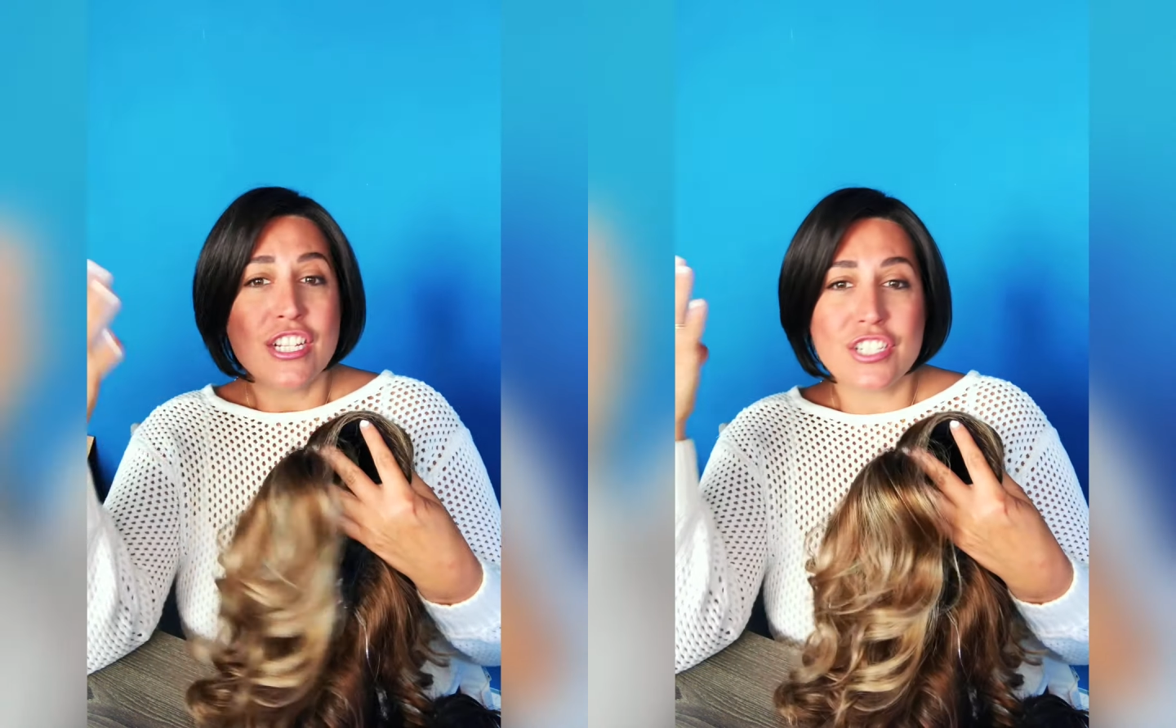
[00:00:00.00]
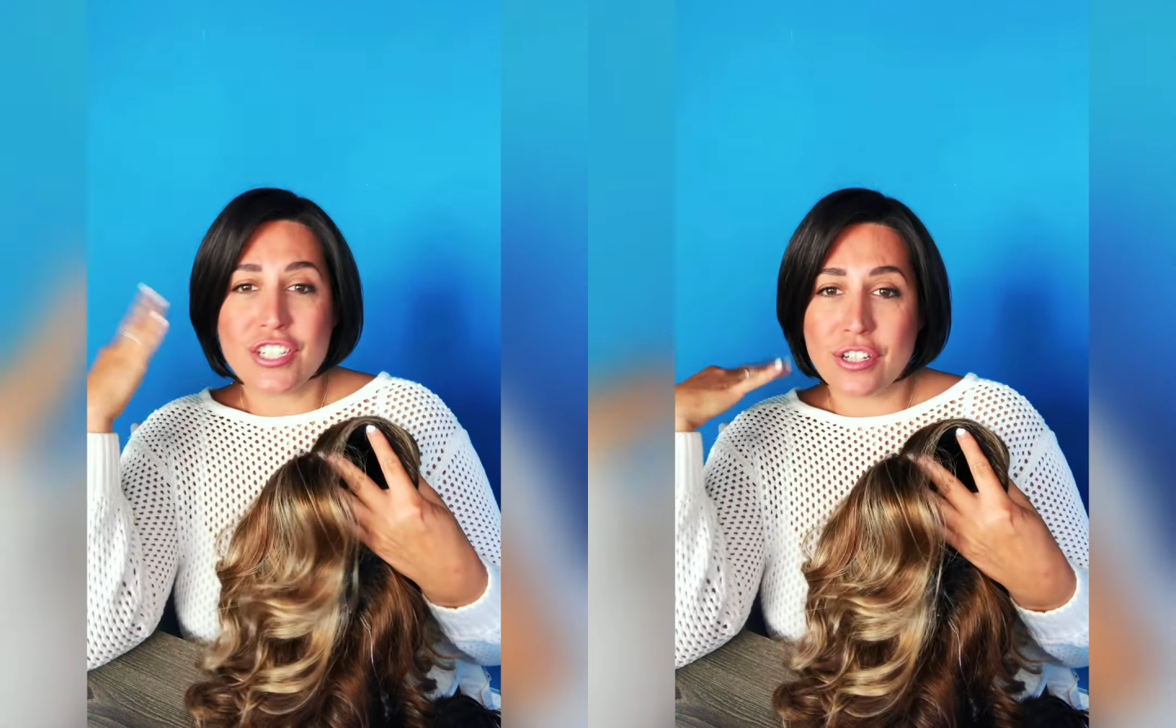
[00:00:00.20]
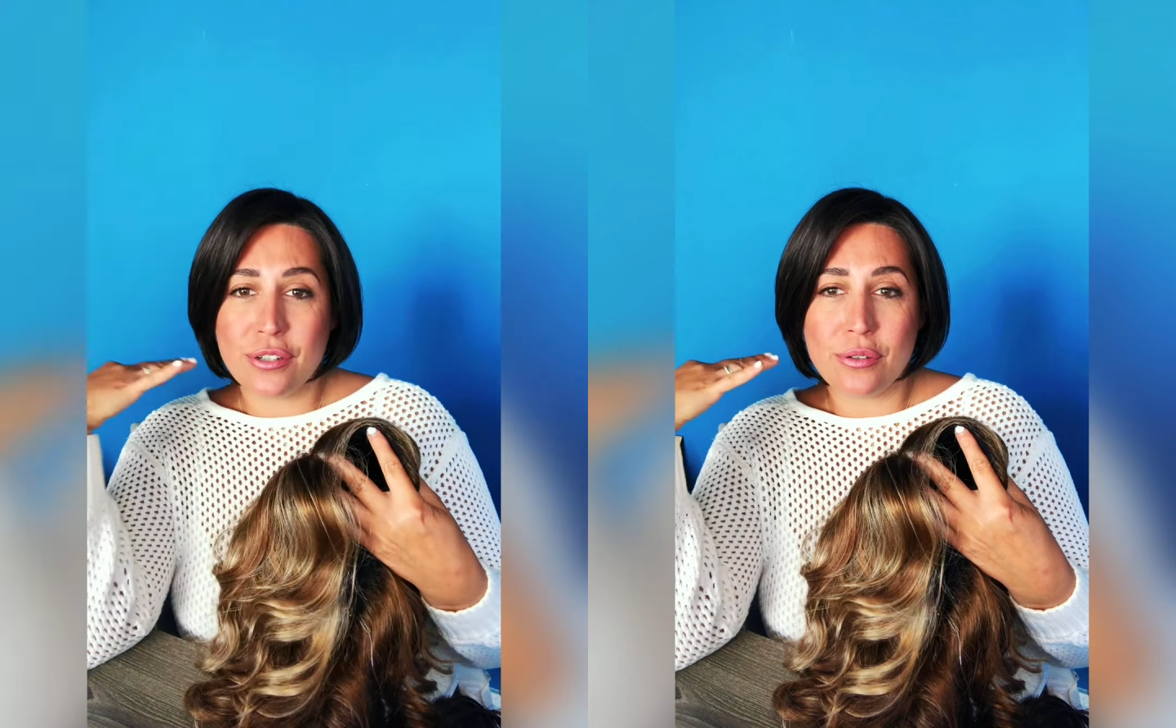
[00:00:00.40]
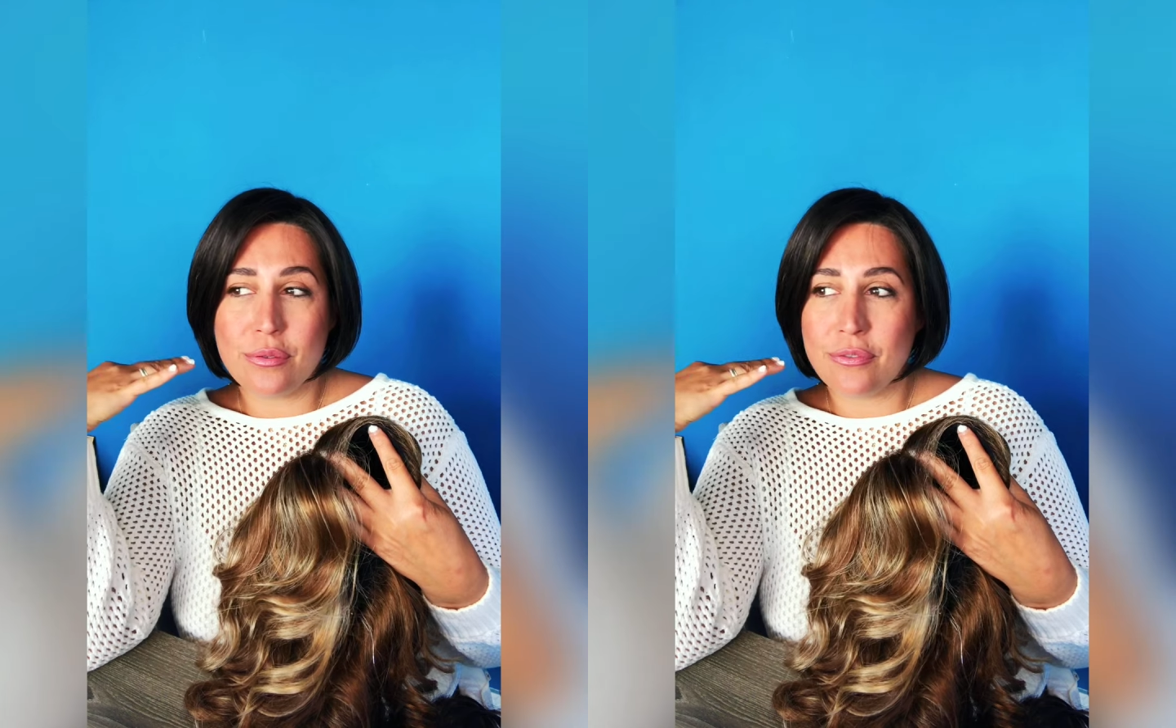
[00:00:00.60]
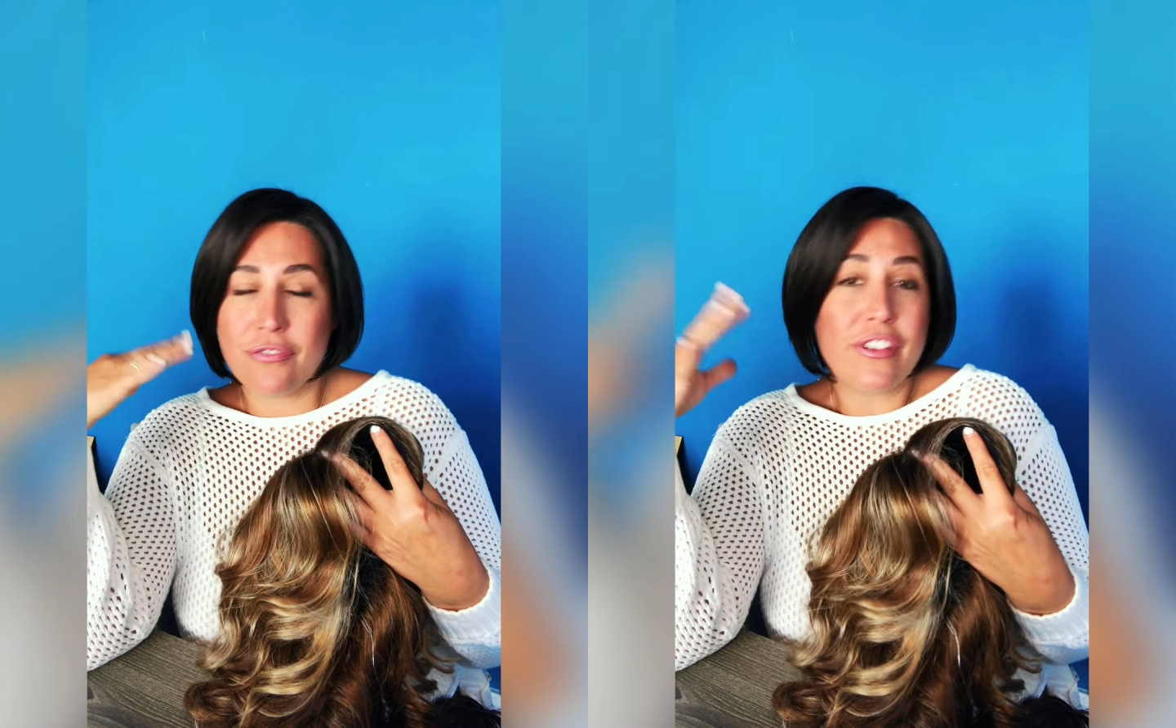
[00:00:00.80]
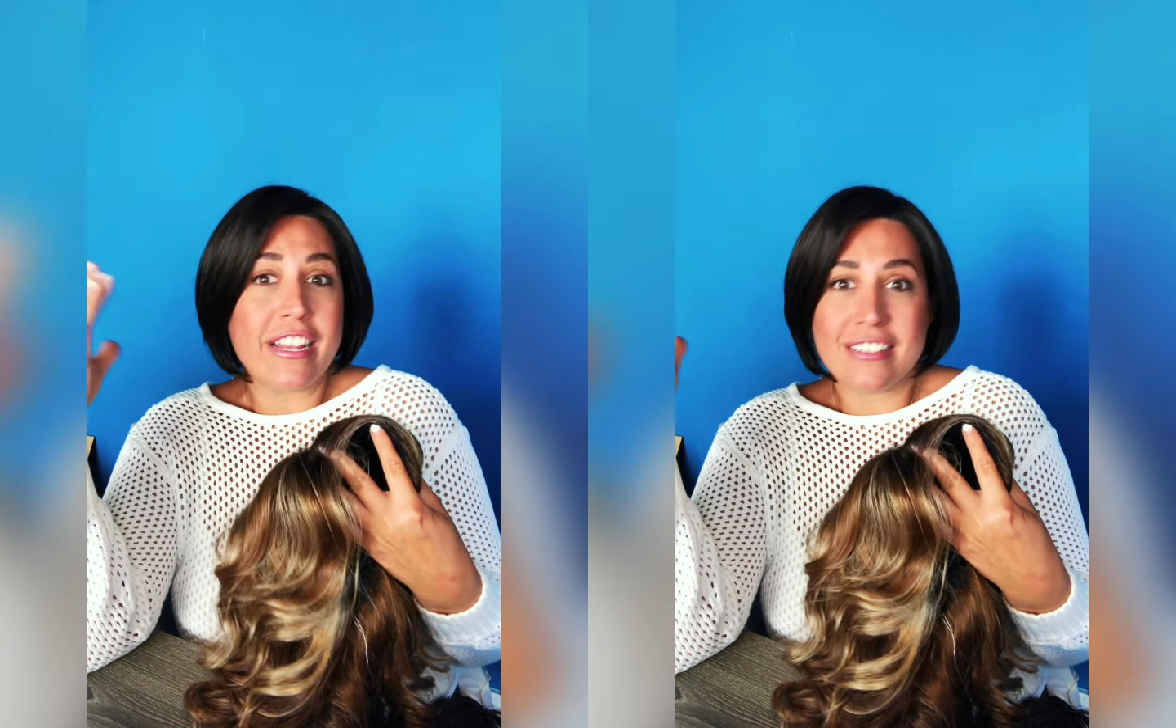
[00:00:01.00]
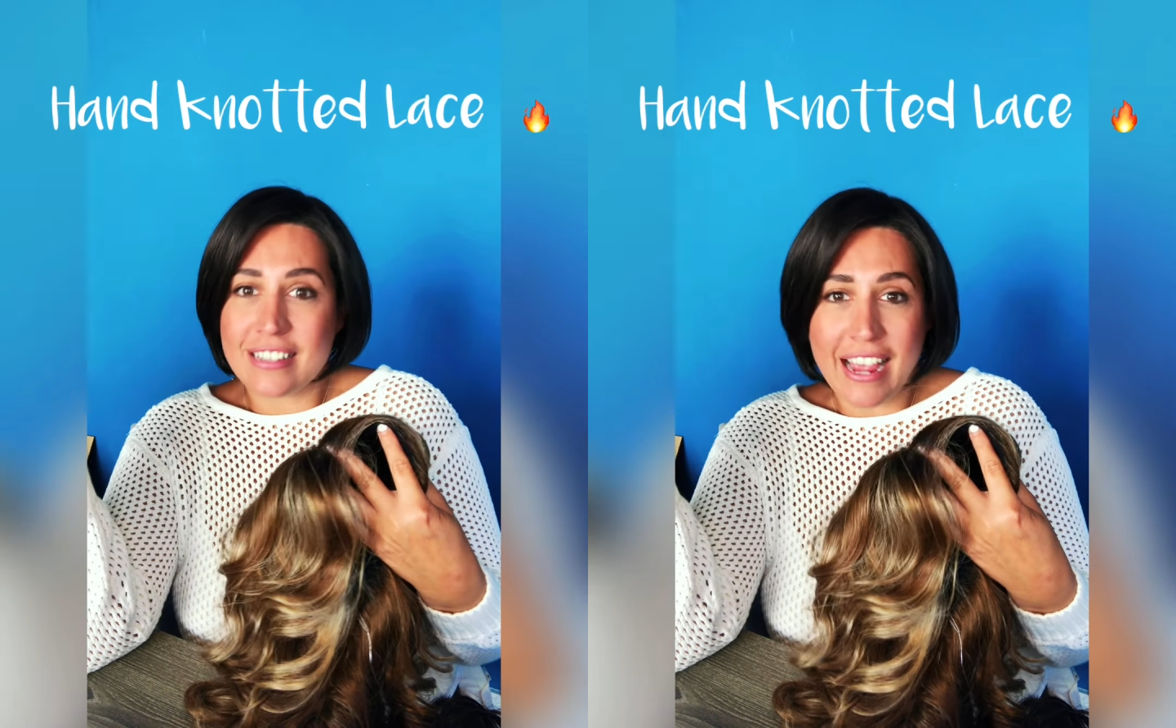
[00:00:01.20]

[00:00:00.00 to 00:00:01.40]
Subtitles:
to fit